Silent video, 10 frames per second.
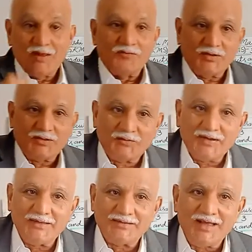First
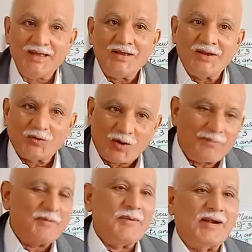one is the
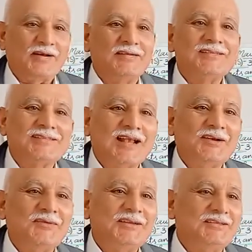cropping pattern.
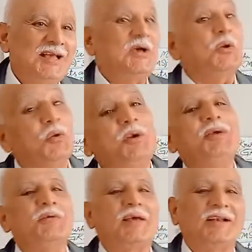Second one is the
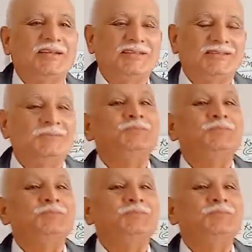ruling varieties.